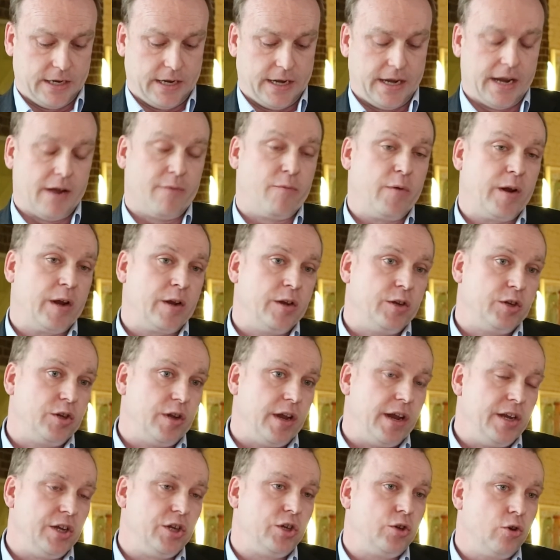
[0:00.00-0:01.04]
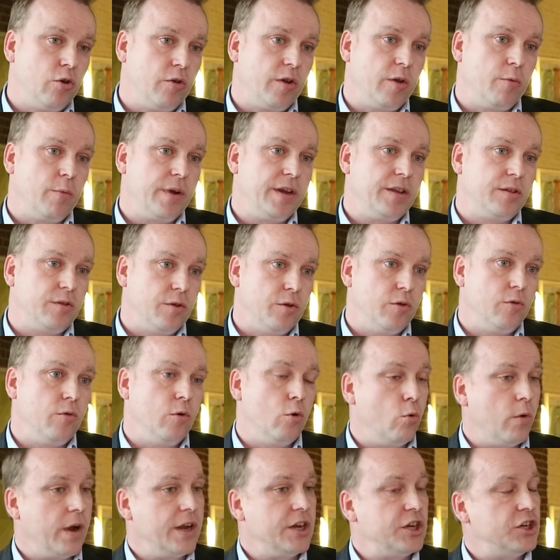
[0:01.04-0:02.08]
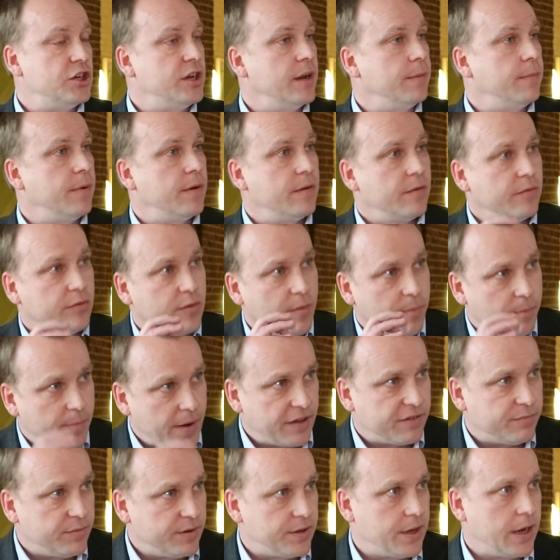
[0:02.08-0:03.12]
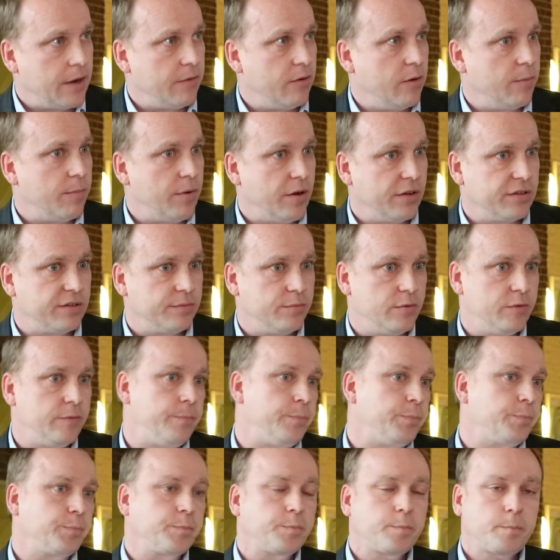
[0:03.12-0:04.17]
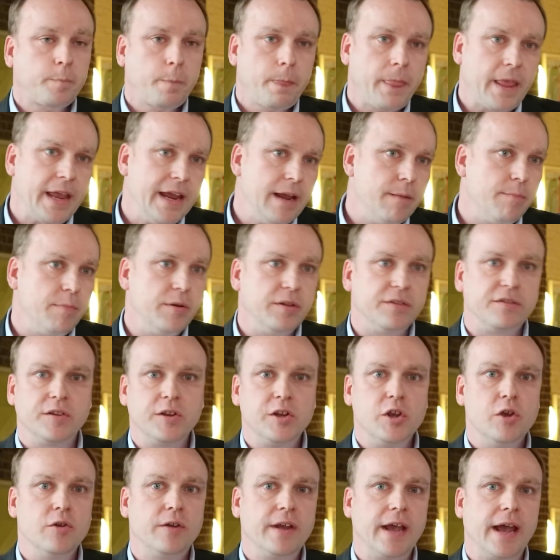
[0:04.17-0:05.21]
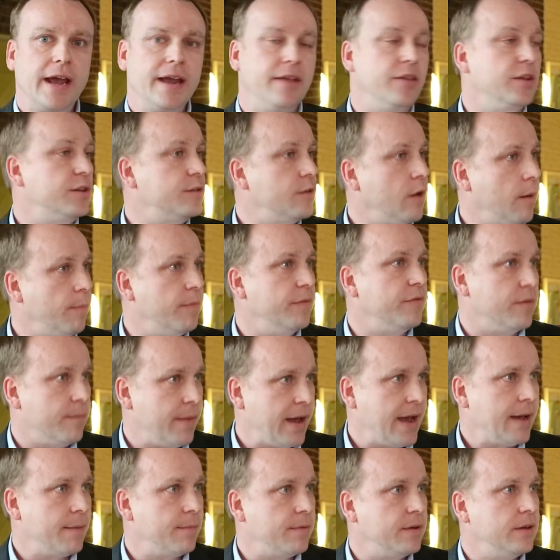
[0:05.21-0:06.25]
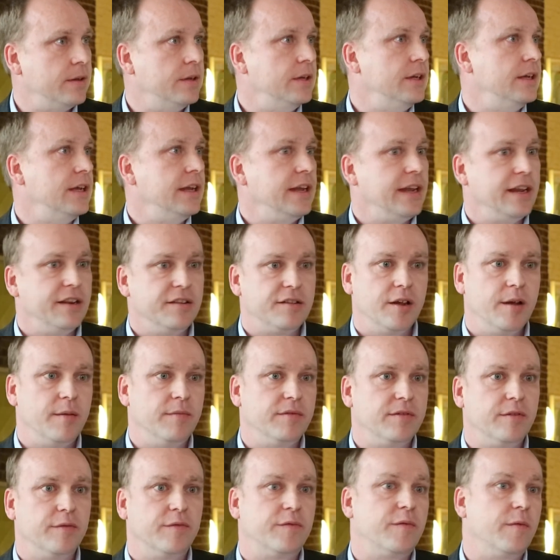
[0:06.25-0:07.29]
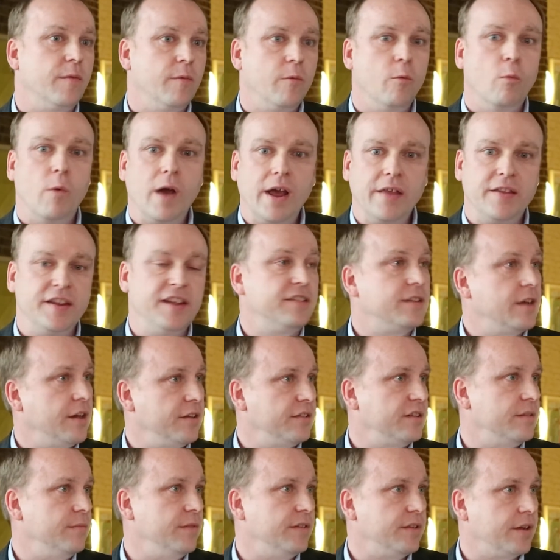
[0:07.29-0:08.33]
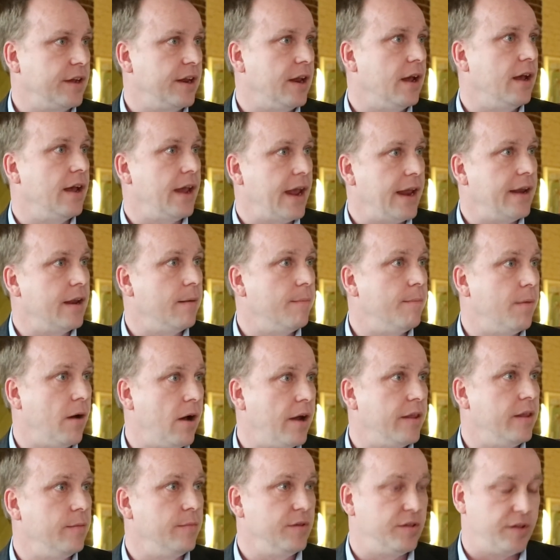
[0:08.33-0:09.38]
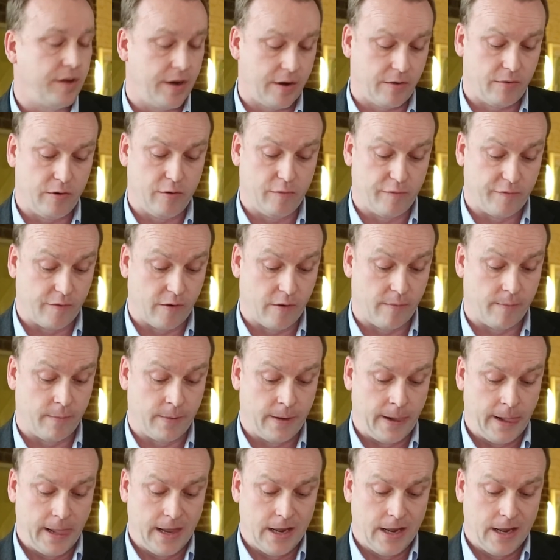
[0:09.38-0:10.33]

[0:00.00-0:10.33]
Yeah, if we can ensure that we do always ship the best material possible, it puts the UK at the top of the map in terms of where these customers are going to end up buying the material from.